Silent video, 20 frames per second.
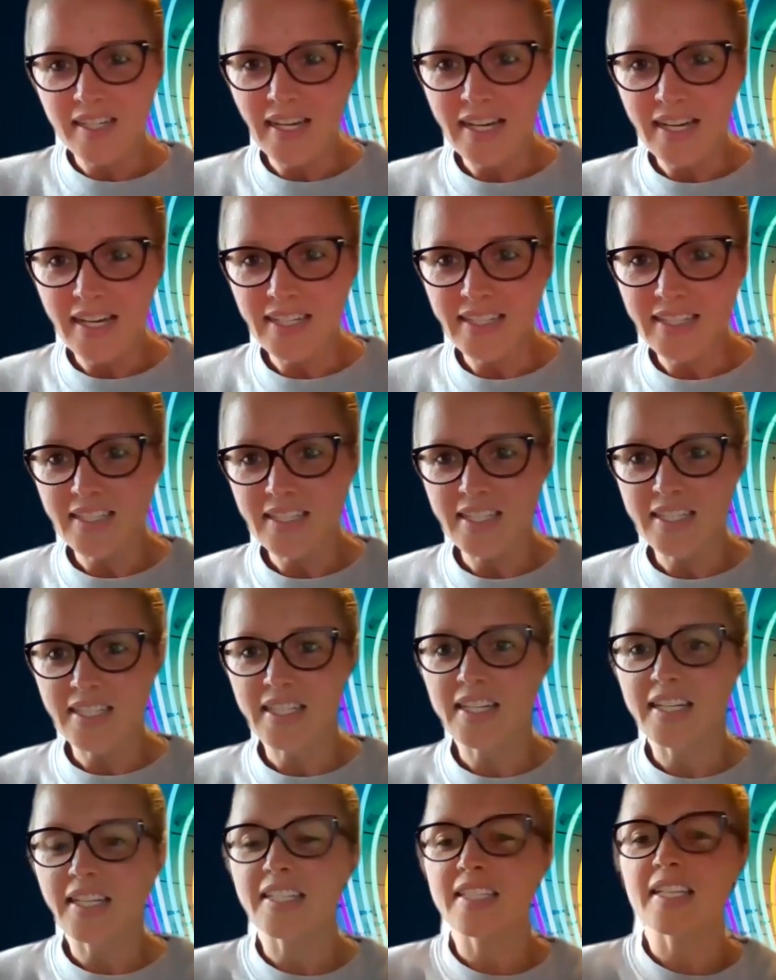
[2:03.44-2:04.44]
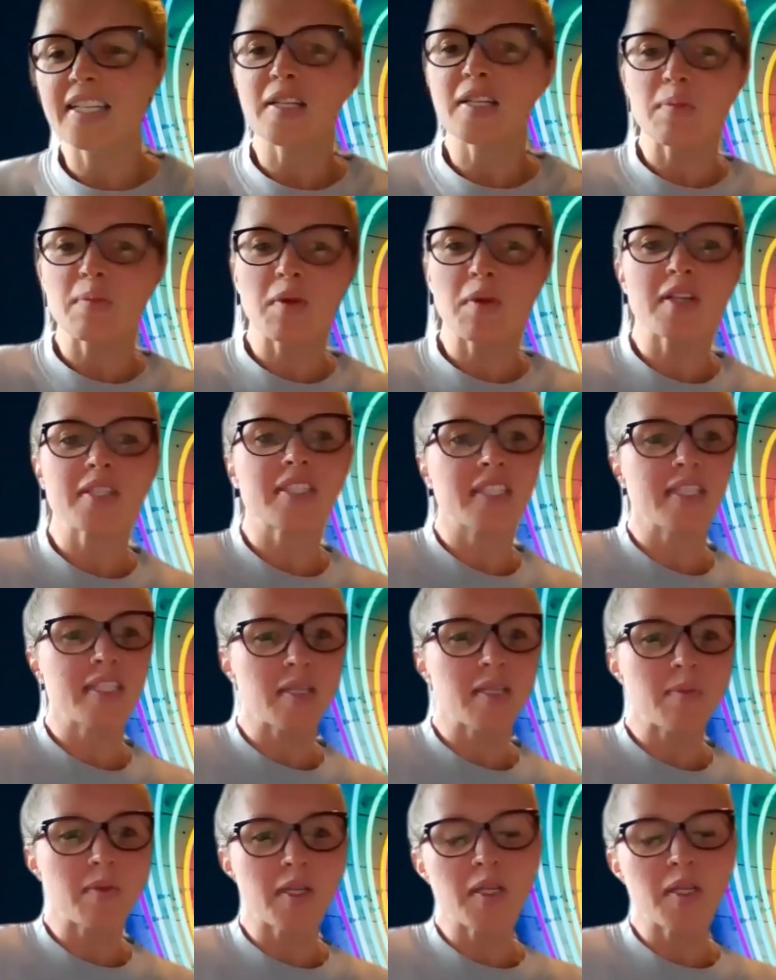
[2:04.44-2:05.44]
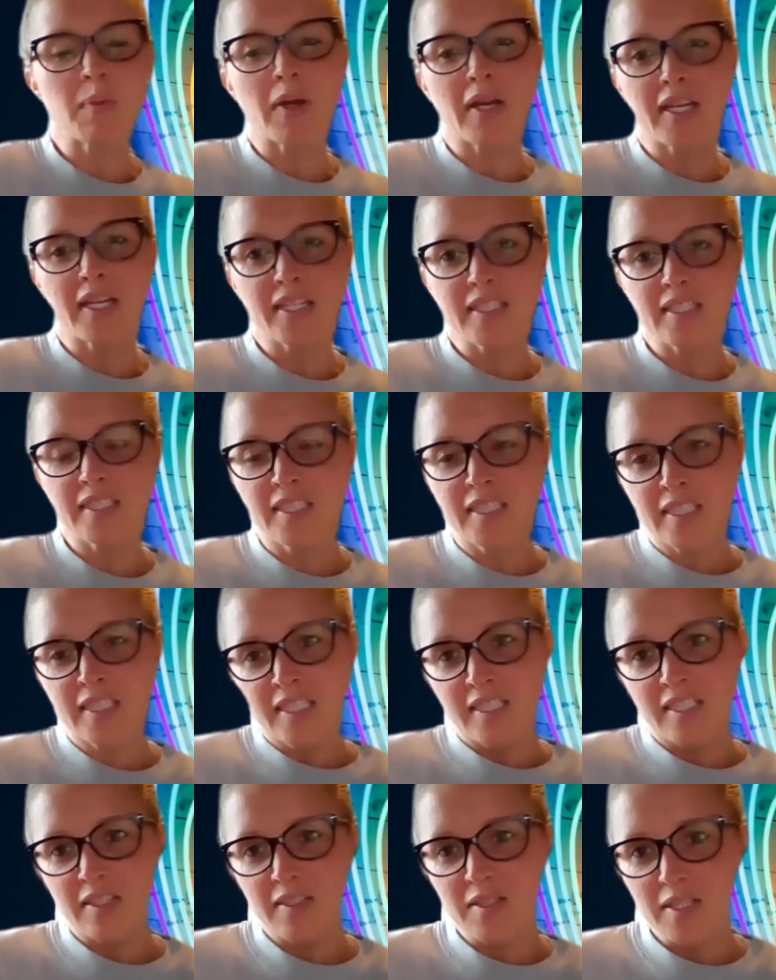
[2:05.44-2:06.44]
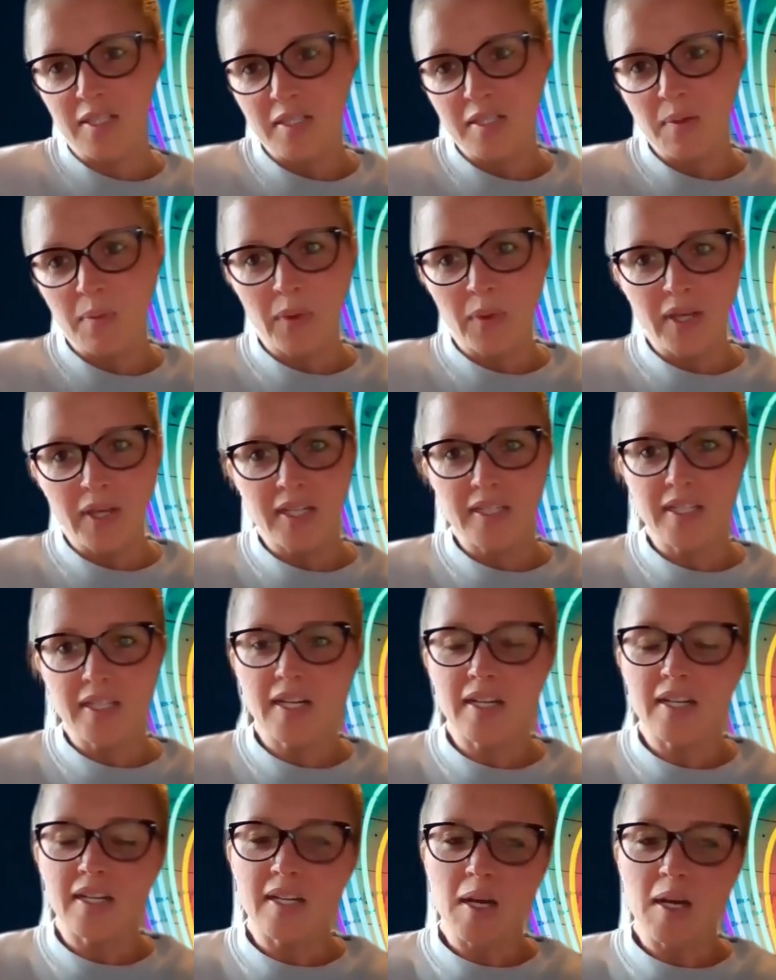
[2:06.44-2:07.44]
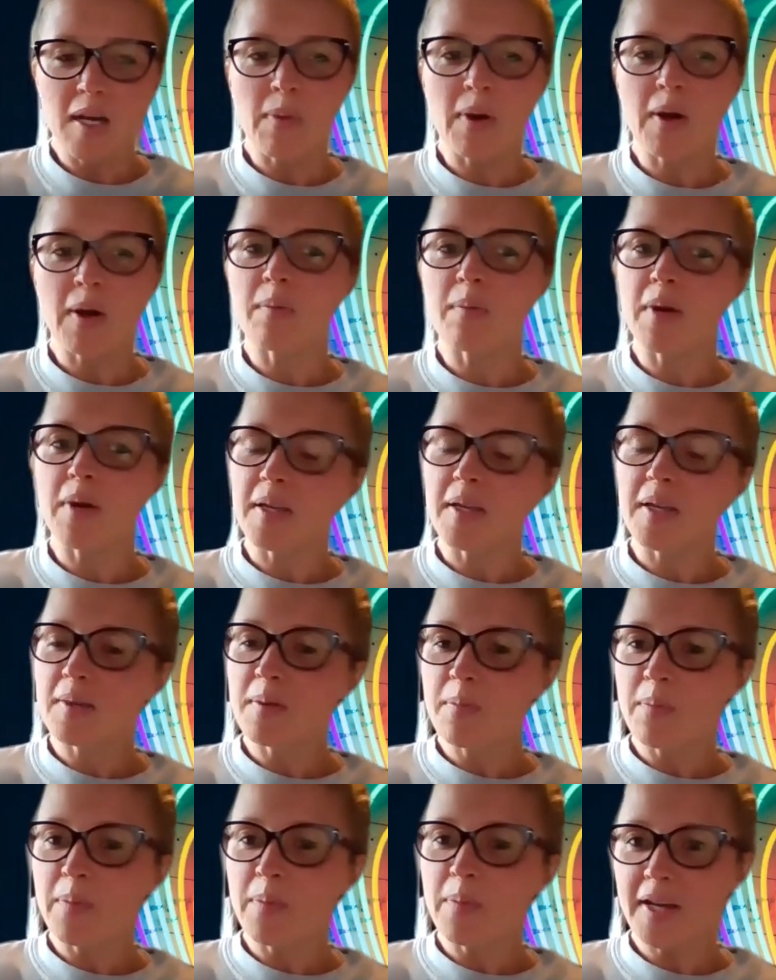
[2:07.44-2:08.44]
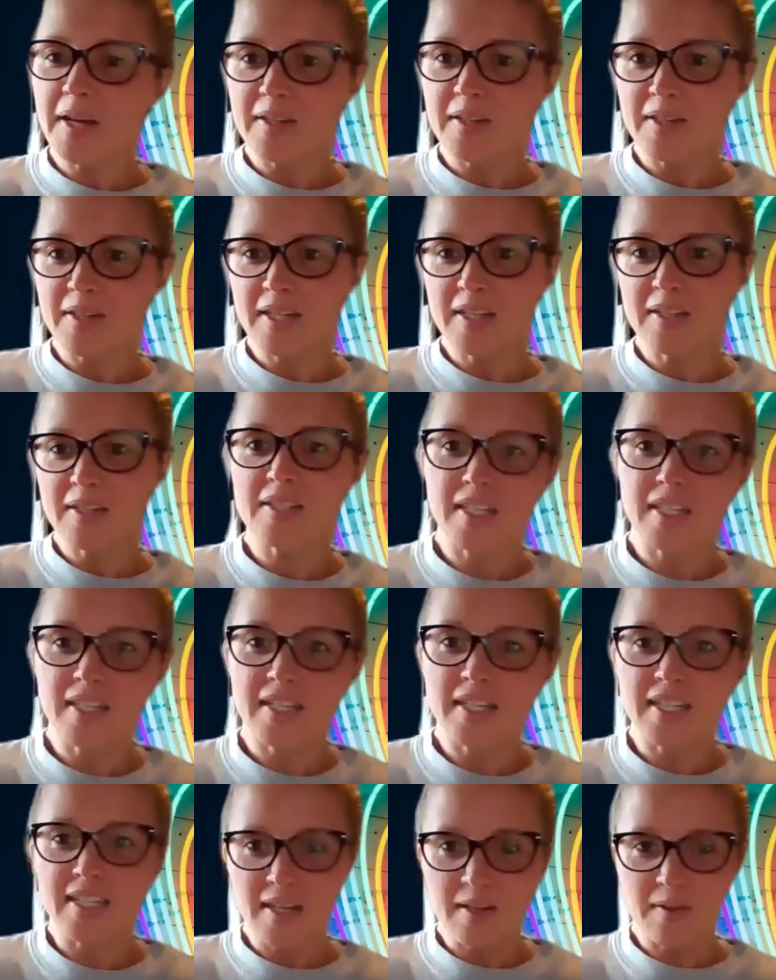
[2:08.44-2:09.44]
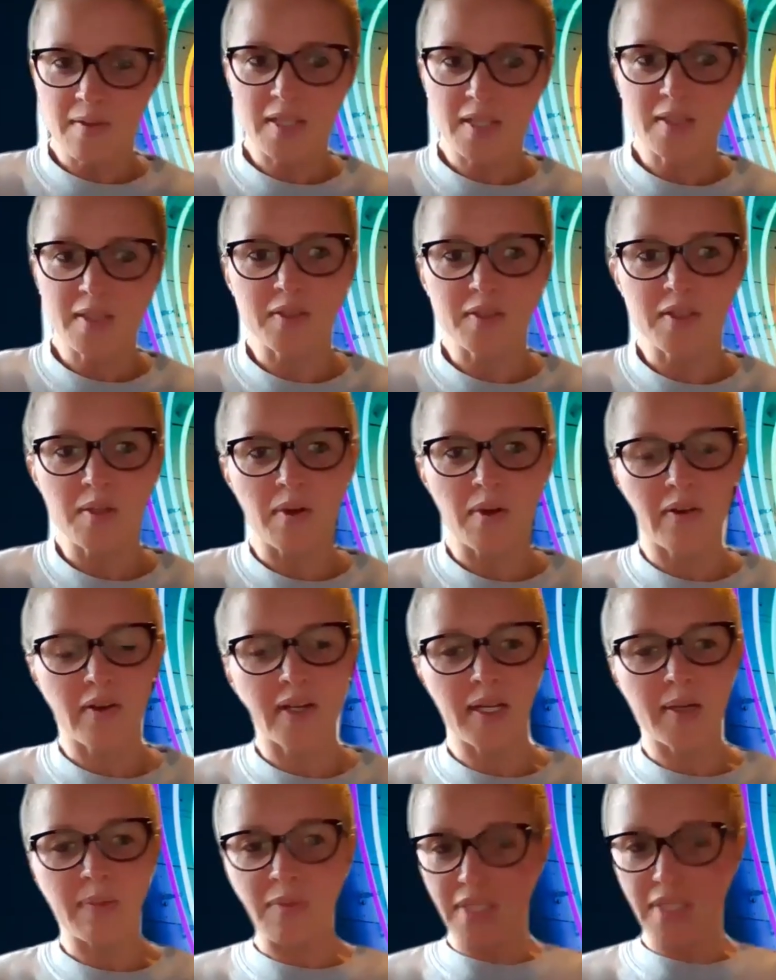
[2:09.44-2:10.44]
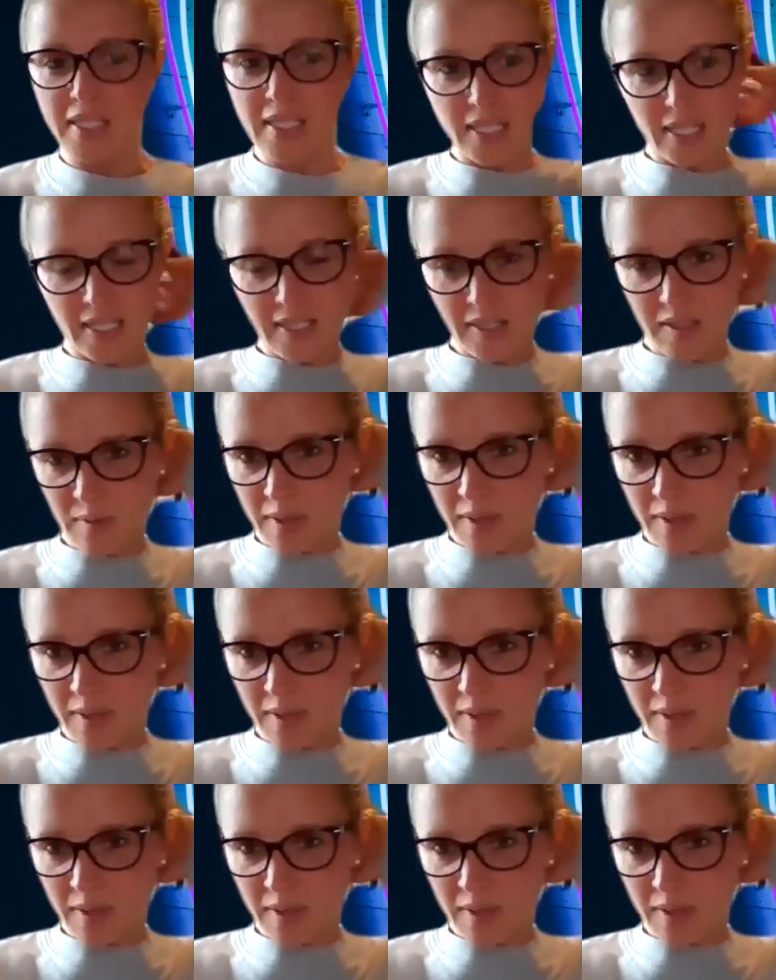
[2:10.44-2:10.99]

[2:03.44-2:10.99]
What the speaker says: And as I say, sit in the marketing team at eBay. So just a bit about my background and how I got to where I am today.